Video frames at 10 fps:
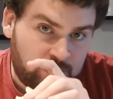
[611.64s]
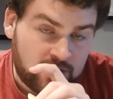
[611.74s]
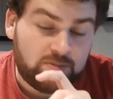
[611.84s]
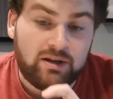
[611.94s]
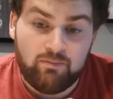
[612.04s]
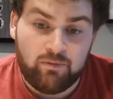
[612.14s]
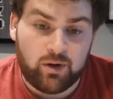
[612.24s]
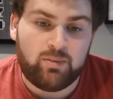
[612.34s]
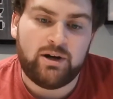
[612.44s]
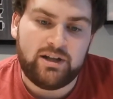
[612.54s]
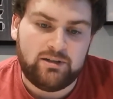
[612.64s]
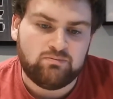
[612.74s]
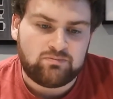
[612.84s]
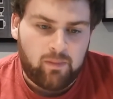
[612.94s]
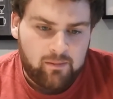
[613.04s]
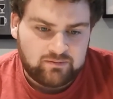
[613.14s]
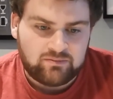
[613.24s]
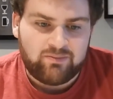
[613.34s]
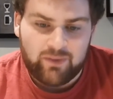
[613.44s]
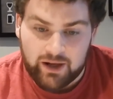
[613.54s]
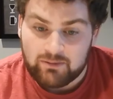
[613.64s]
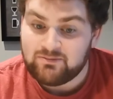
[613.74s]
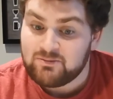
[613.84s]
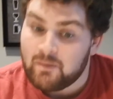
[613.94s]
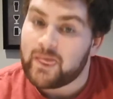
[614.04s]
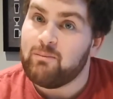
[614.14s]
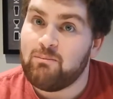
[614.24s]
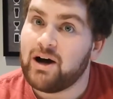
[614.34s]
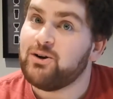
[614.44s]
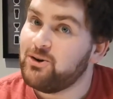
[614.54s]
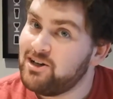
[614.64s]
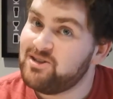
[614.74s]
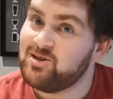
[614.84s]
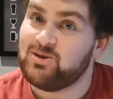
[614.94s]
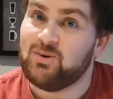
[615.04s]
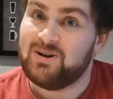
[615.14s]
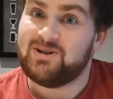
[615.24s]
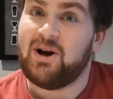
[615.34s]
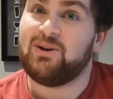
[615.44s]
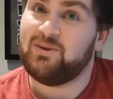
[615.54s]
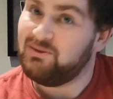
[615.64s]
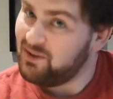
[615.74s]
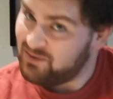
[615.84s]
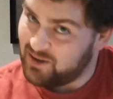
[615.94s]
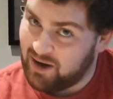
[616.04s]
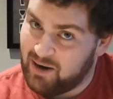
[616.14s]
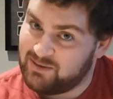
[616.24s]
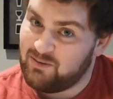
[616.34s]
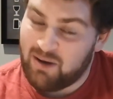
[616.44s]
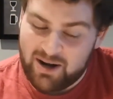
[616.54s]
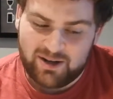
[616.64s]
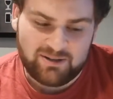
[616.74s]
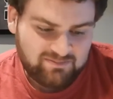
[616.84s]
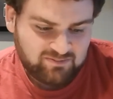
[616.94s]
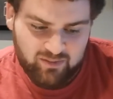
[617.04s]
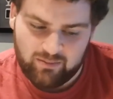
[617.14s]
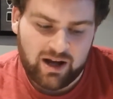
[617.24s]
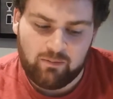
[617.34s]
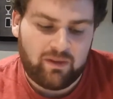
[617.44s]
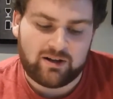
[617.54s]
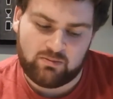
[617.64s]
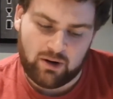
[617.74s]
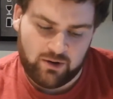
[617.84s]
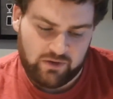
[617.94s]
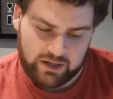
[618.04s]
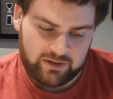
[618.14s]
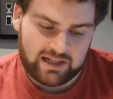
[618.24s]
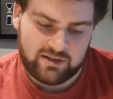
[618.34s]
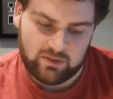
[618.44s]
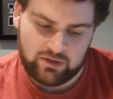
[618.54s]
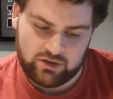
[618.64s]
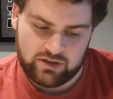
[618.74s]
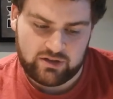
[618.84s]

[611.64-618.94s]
Crispy. They're pretty, like, buttery since it was 150 grams of butter. But that's perfect. That's delicious.